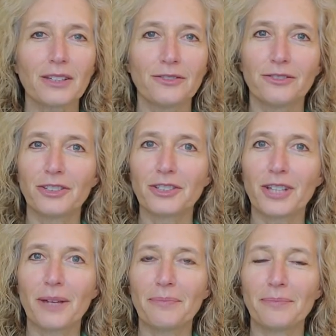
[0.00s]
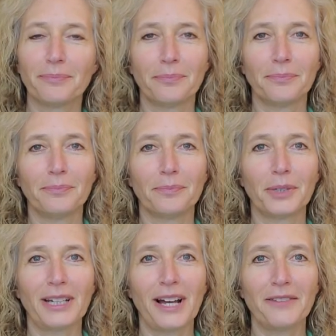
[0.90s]
First up,
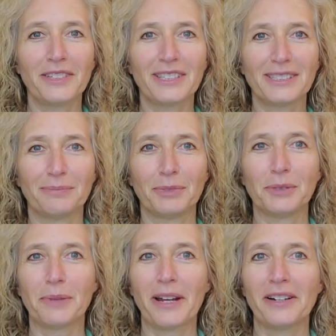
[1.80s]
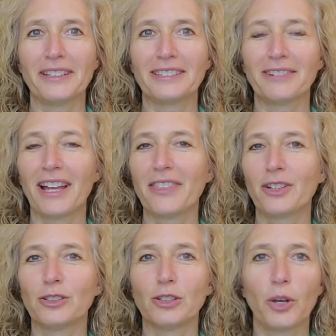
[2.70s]
pretty obvious, blueberries, right?
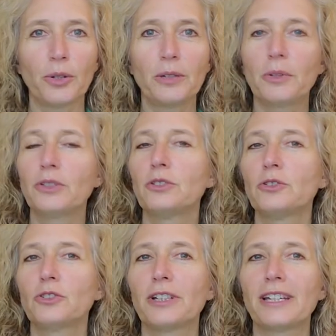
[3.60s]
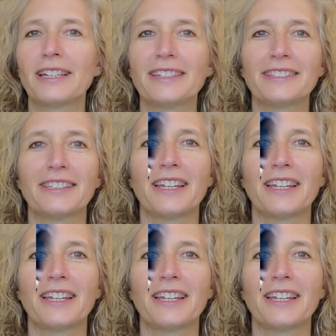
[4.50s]
They're loaded with nutrients and